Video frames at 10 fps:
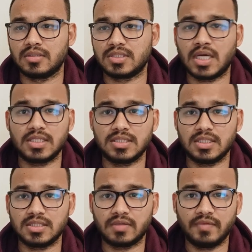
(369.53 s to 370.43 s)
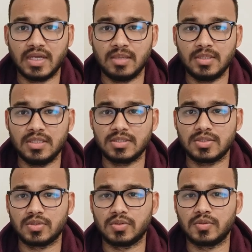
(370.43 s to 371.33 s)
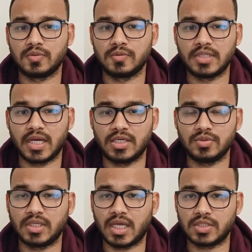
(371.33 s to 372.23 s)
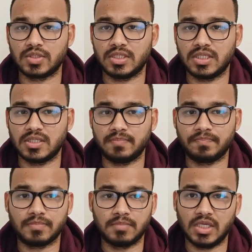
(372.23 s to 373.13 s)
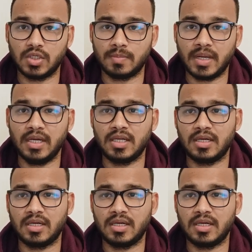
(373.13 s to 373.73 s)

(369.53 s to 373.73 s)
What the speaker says: statistics available so that you can actually make your mind,